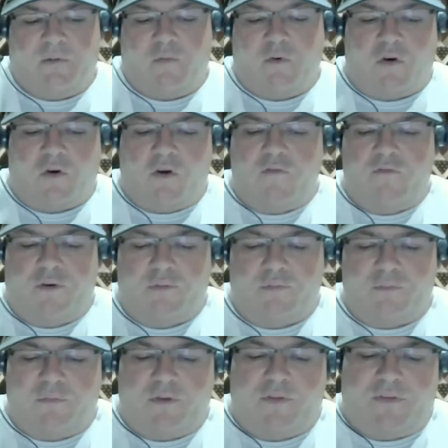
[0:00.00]

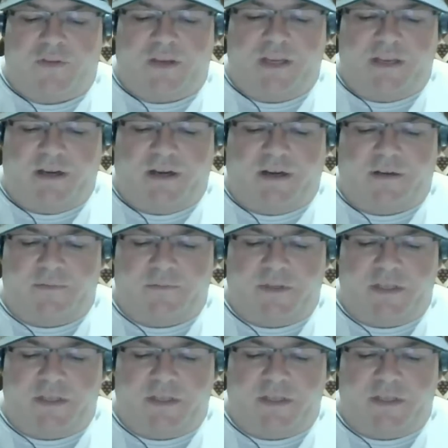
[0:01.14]
Moreover, the uh,